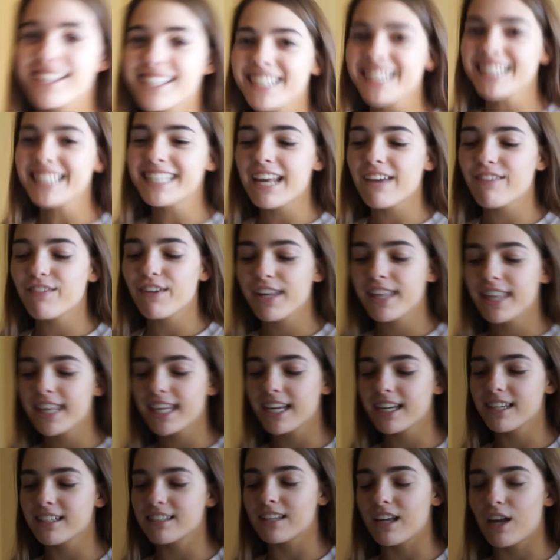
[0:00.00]
since
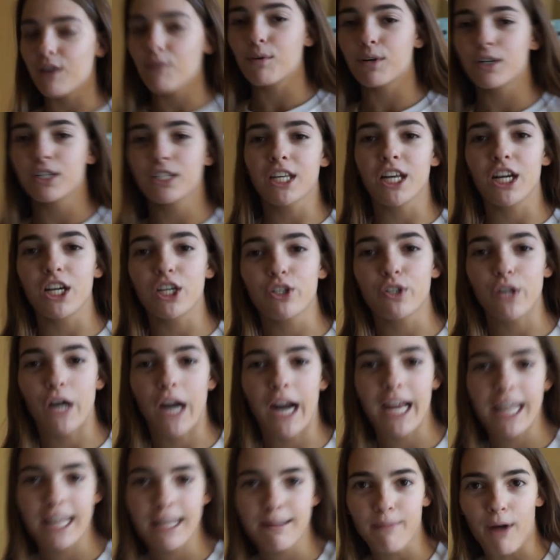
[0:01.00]
everything is done, we're just going to
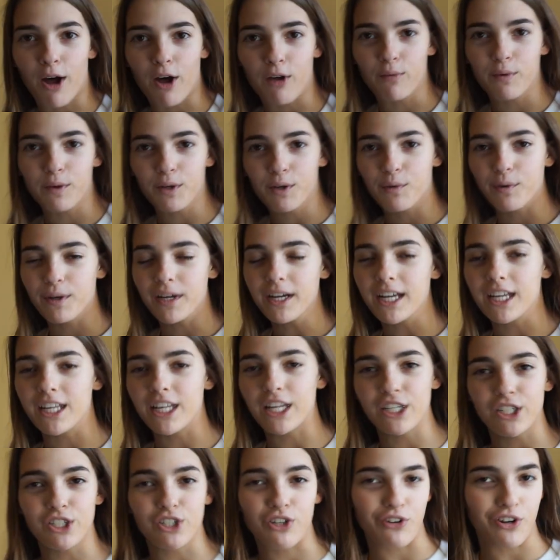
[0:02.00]
try them on real quick and
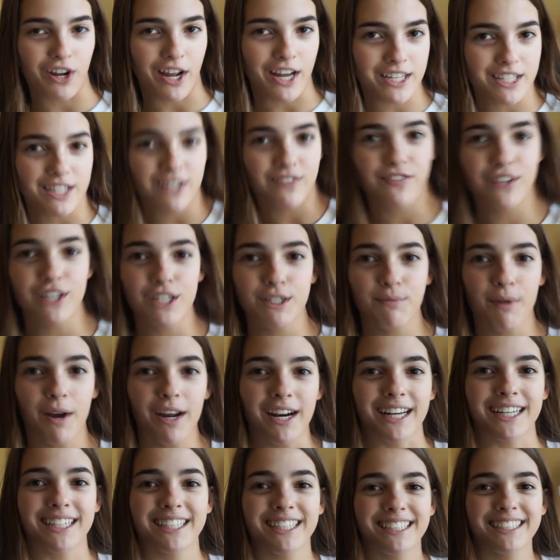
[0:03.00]
then show you guys the finished
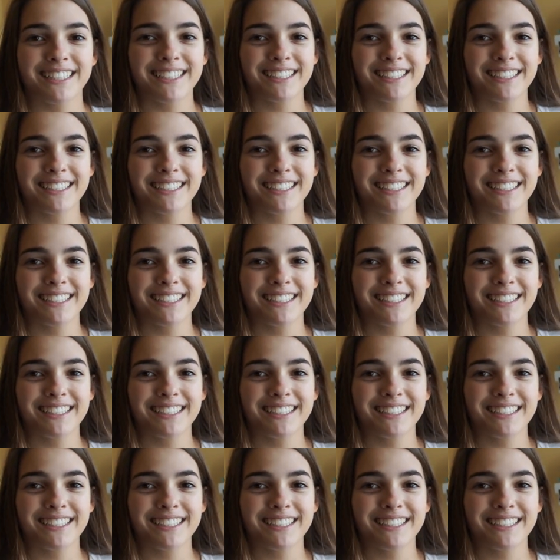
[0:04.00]
product.